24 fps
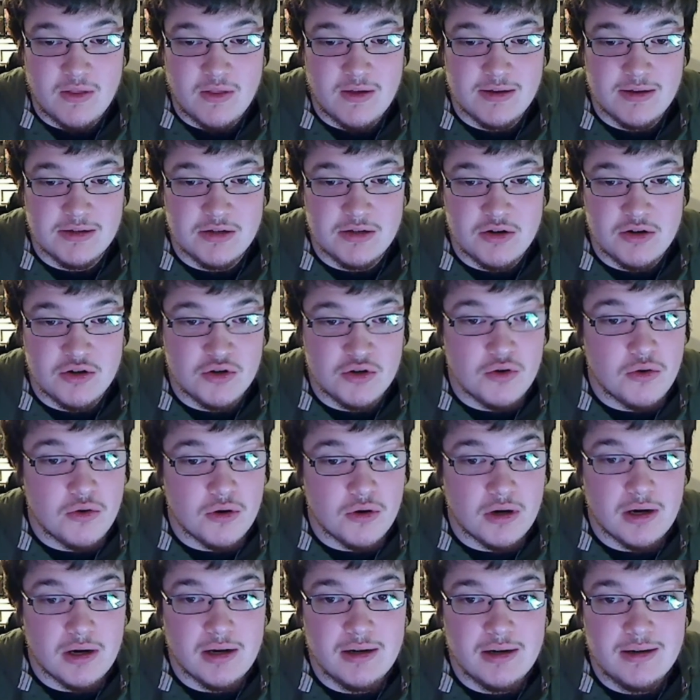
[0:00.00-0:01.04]
Thousand Year
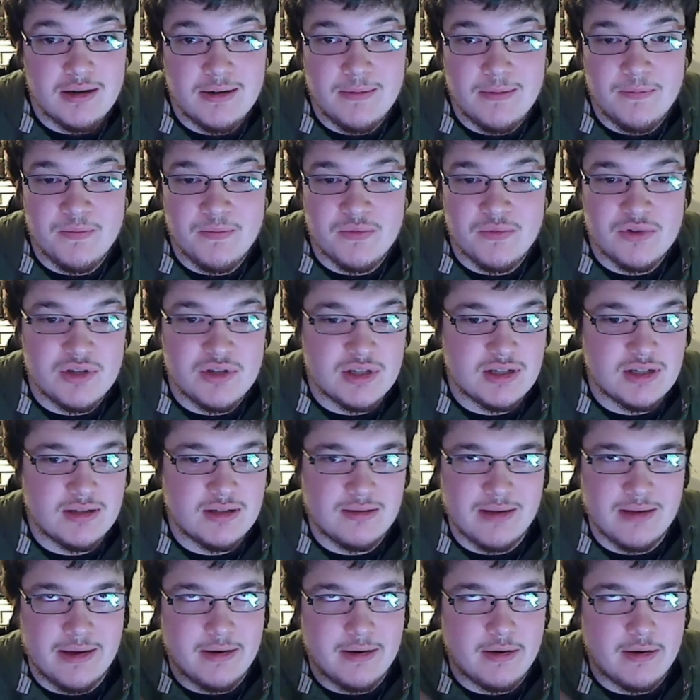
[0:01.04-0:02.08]
Door.
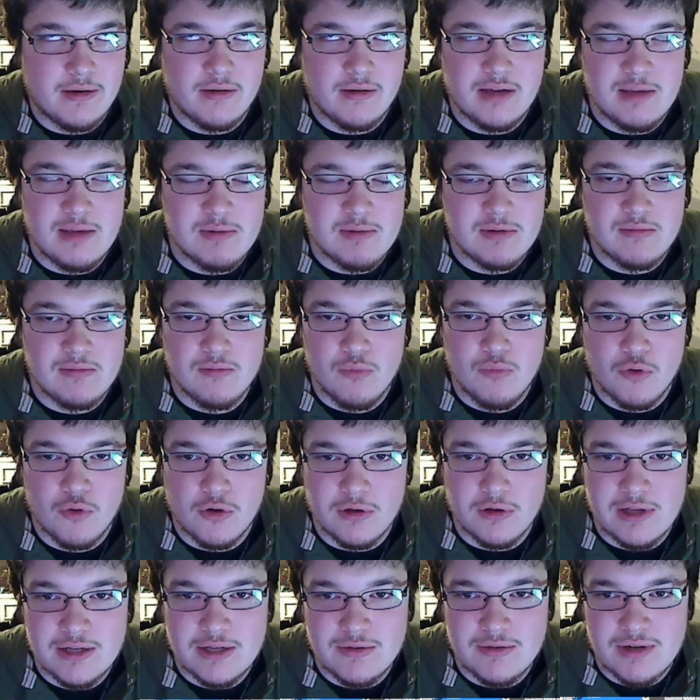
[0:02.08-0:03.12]
Just, I don't know, to keep it more or
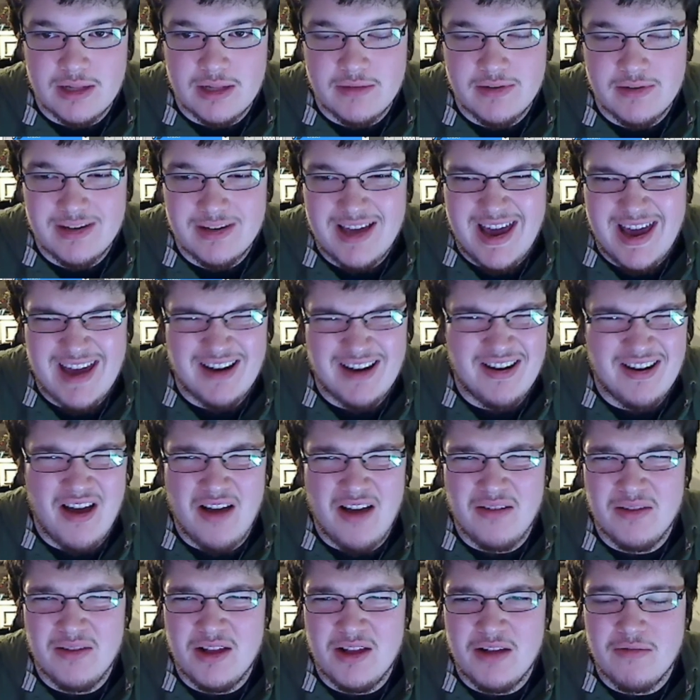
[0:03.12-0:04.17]
less relevant. I don't know,
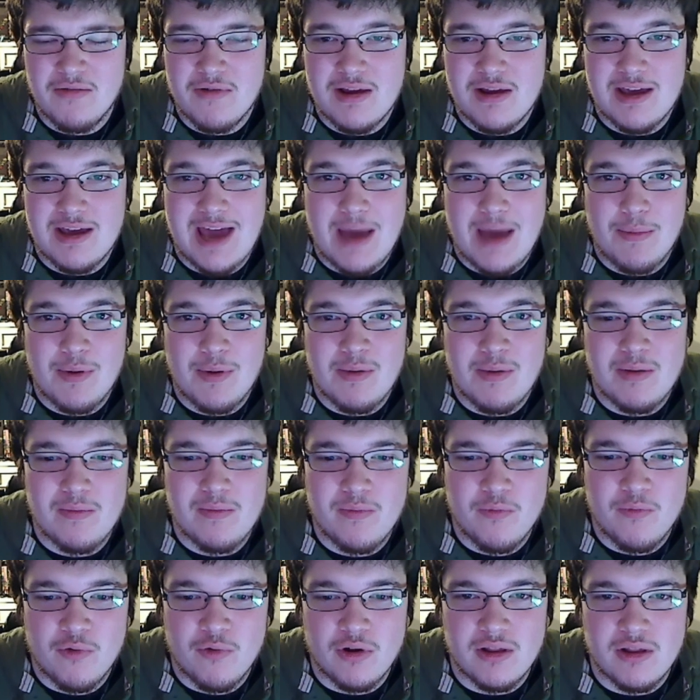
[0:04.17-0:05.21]
I'll recap. I mean,
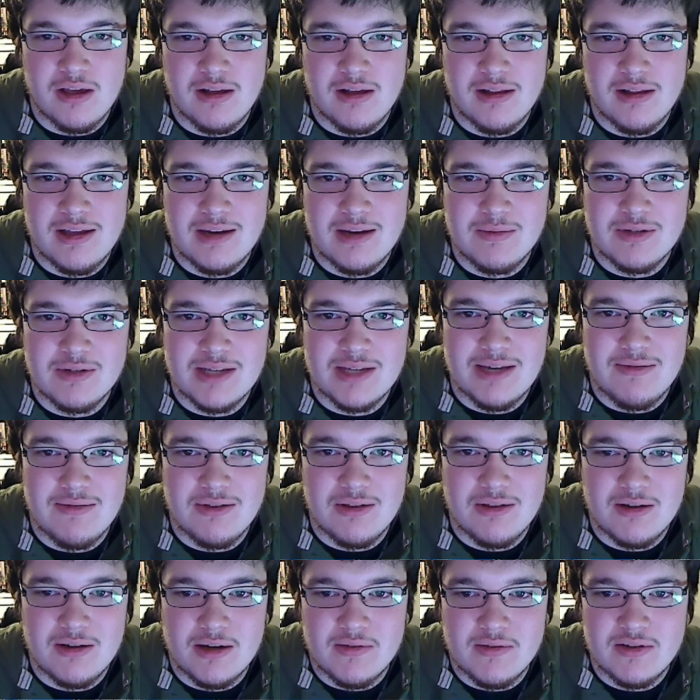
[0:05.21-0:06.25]
really, I'll end up just
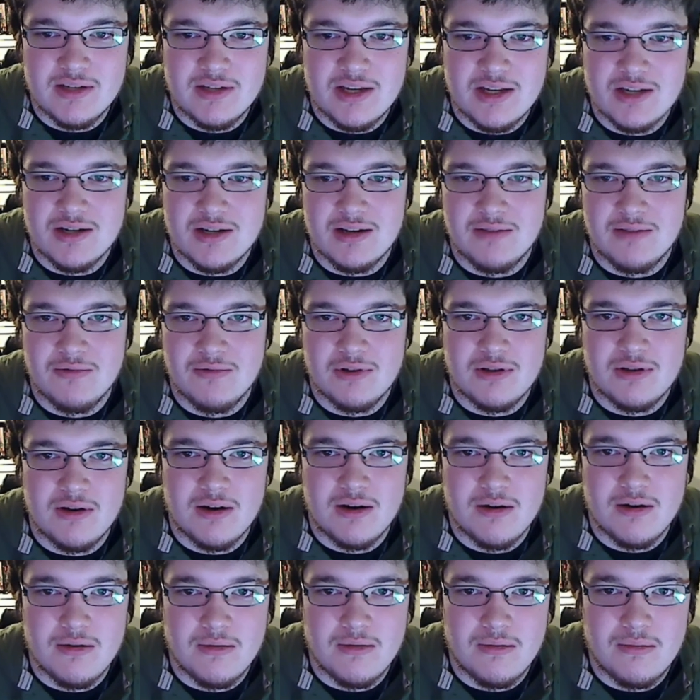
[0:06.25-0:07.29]
having the conversation with
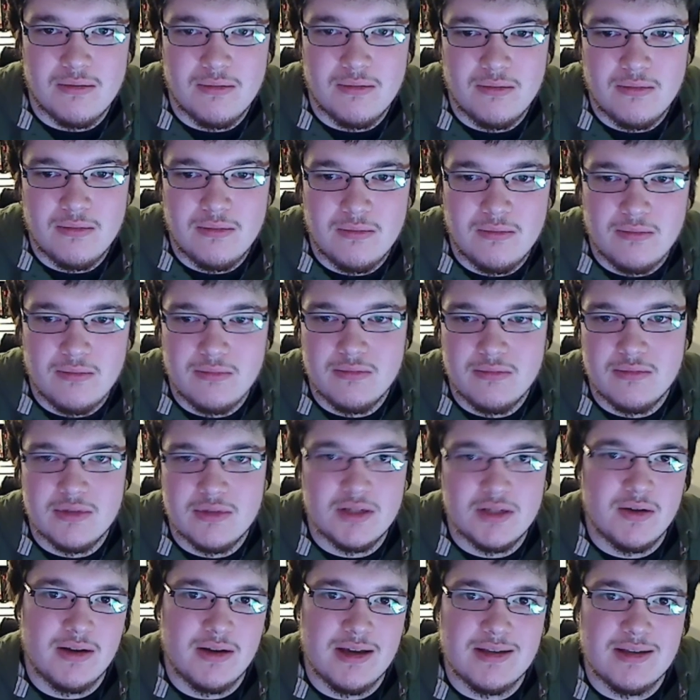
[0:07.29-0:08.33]
Naren.
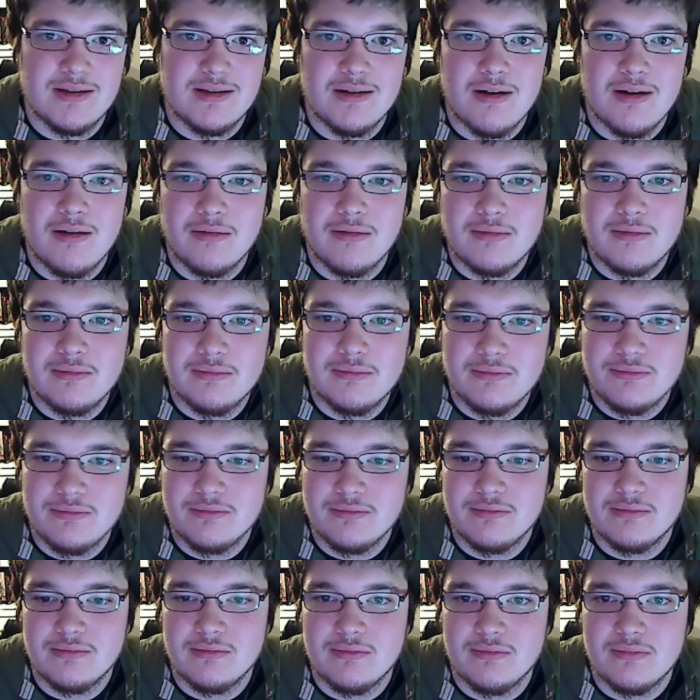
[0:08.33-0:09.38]
So I guess, you know,
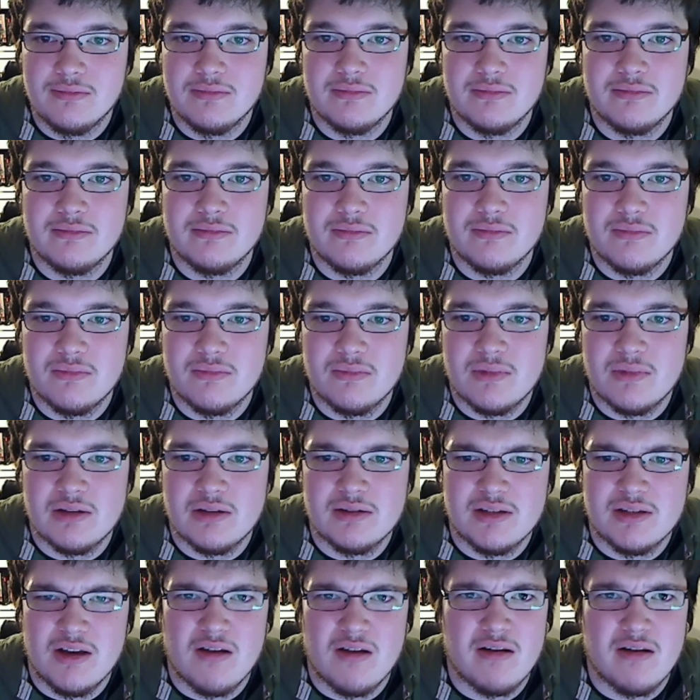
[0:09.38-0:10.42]

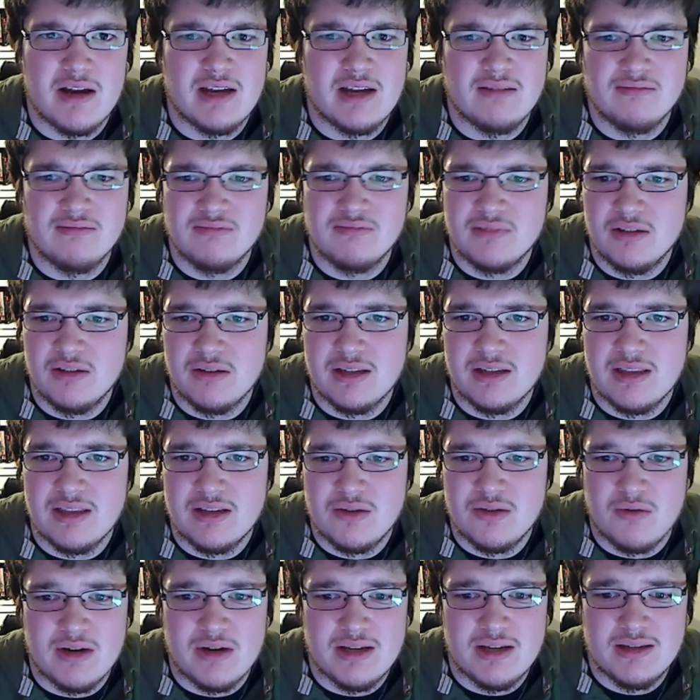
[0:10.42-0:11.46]
sorry, you'll get
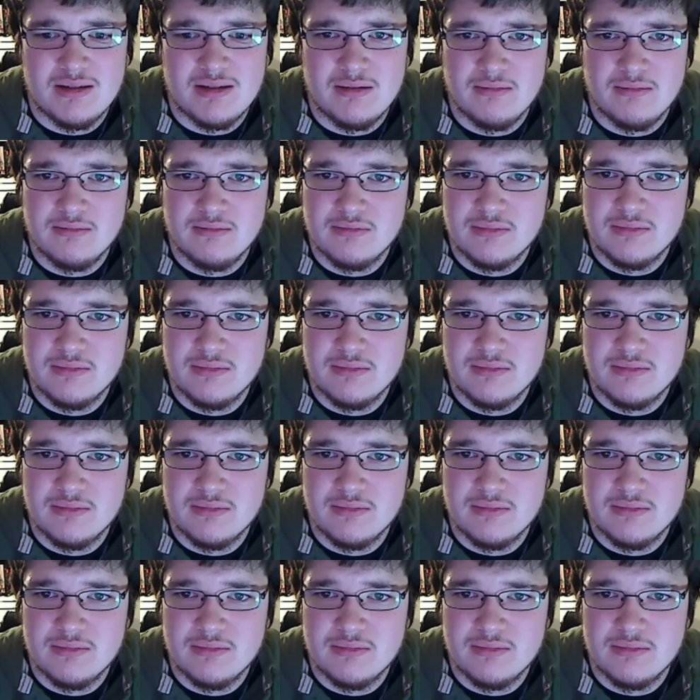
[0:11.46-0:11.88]
that twice.